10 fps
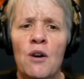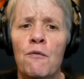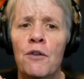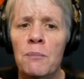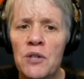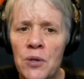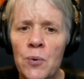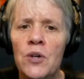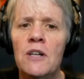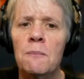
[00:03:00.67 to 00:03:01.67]
from
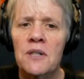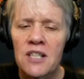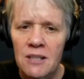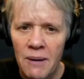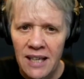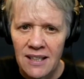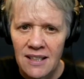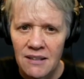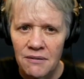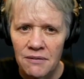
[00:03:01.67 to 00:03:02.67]
your
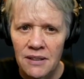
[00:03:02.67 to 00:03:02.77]
perspective,